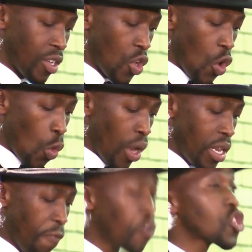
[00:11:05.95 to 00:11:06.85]
when he
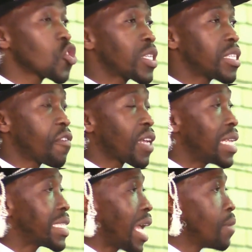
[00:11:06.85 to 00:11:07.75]
foresaw difficult
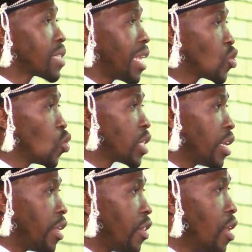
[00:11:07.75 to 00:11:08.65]
times like today,
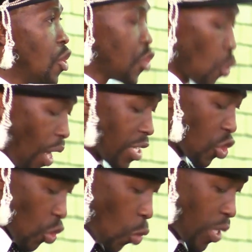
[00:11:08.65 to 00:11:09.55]
he once
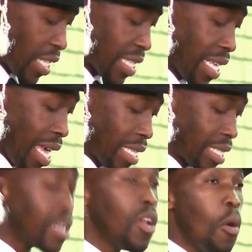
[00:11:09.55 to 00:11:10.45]
wrote and said,
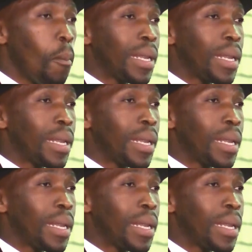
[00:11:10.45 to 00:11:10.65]
"Mhla